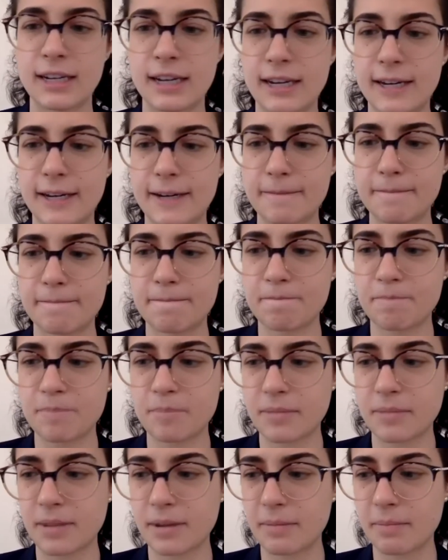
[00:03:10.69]
One
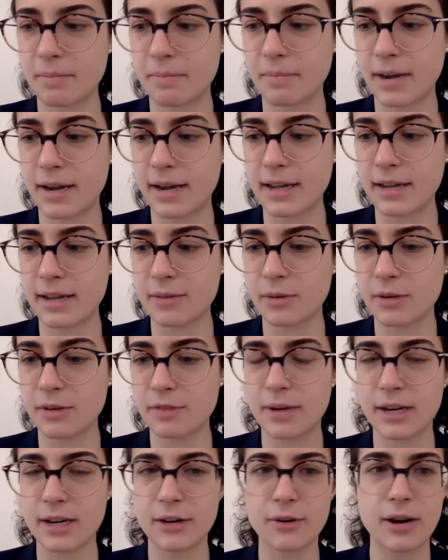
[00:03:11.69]

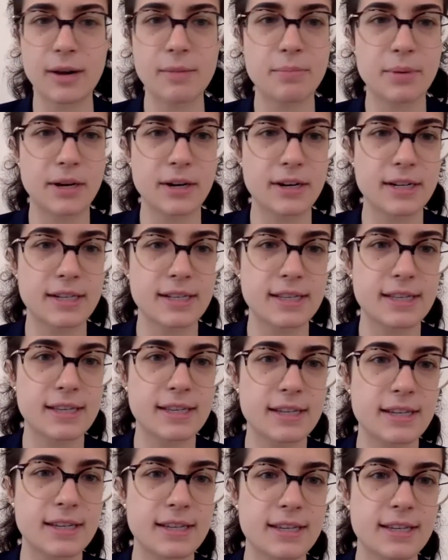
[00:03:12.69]
of my
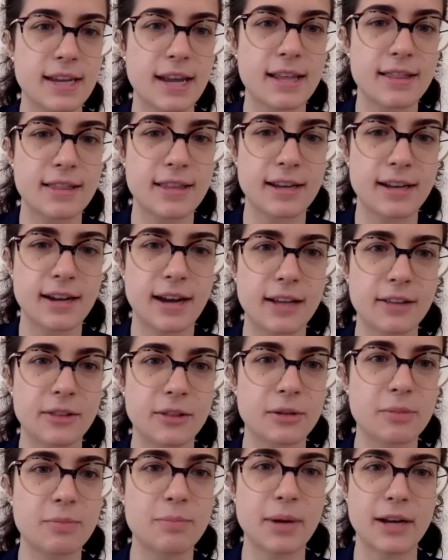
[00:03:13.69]
grandparents said that I
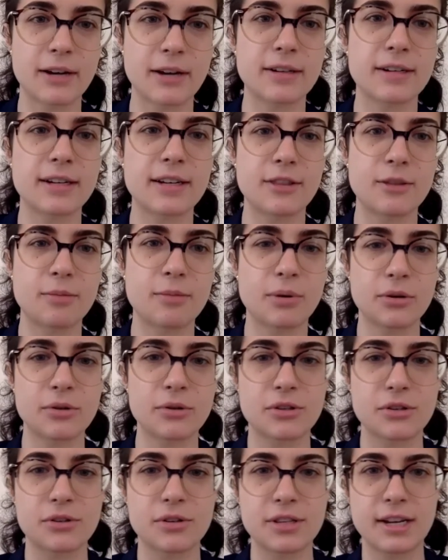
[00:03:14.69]
look better in the
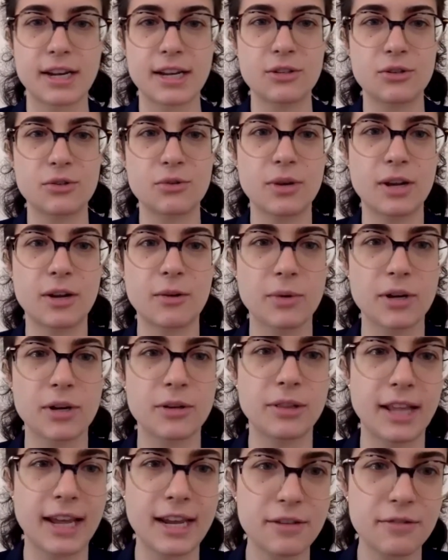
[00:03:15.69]
posters than I do in
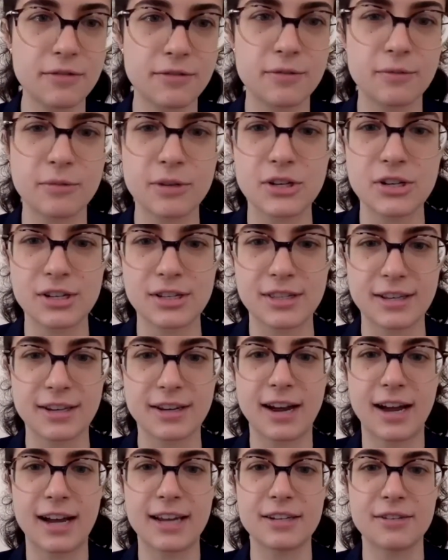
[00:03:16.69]
real life, which is the
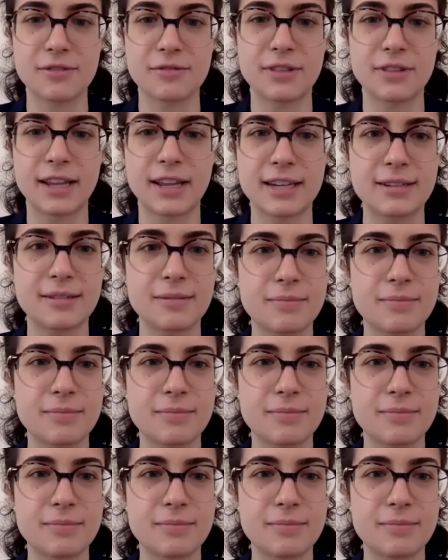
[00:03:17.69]
kind of like